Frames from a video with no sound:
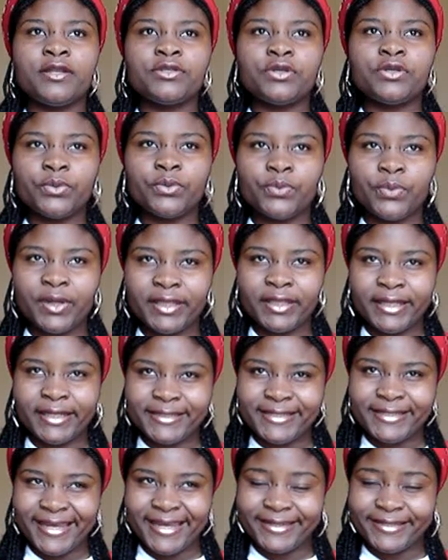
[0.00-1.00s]
don't
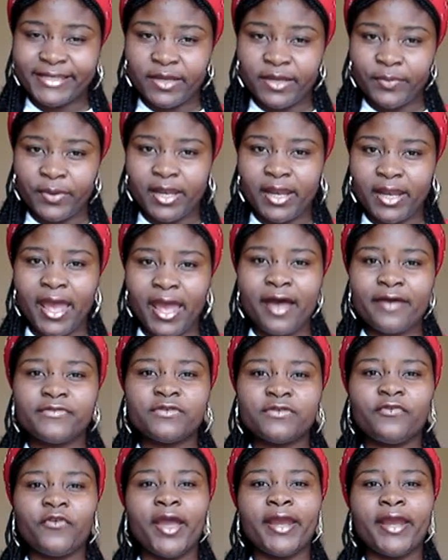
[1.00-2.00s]
really dig deep
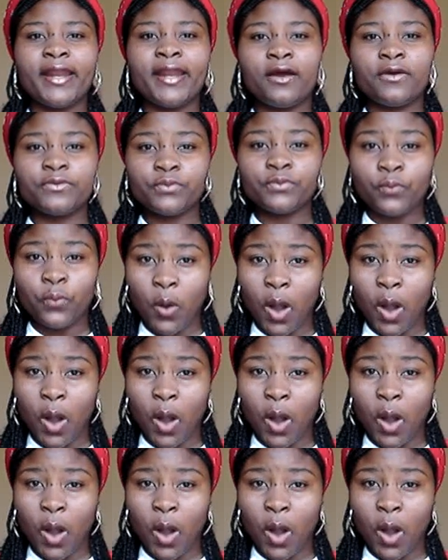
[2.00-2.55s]
enough to find out